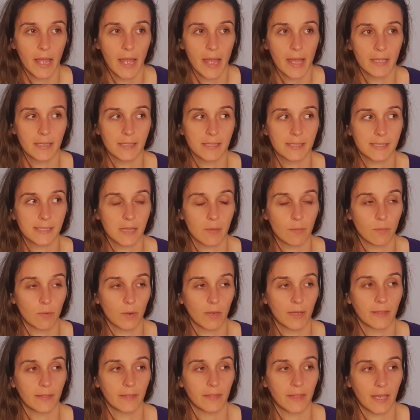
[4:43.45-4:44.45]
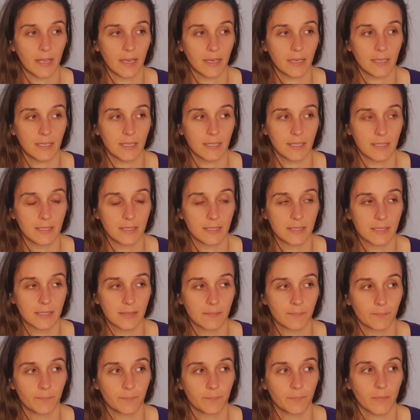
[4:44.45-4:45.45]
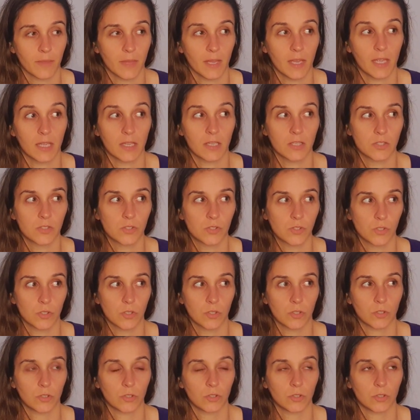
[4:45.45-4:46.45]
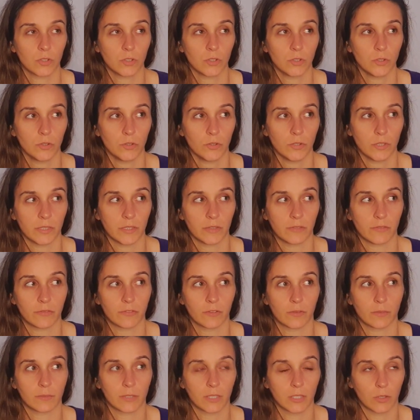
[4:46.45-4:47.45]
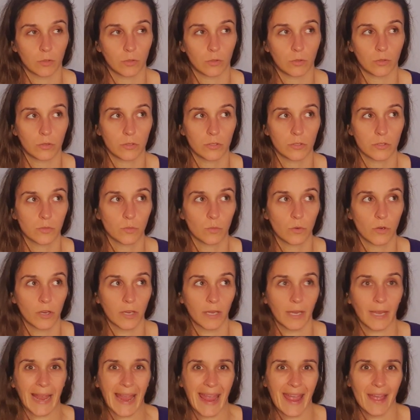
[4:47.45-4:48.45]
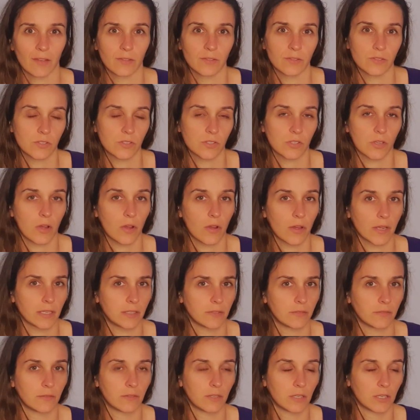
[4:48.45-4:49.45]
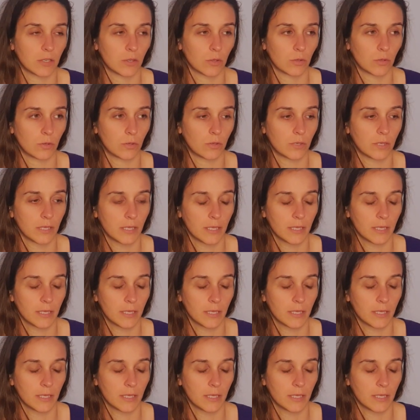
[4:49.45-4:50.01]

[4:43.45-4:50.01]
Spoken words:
as someone that is excluded from the law, or is working outside the law,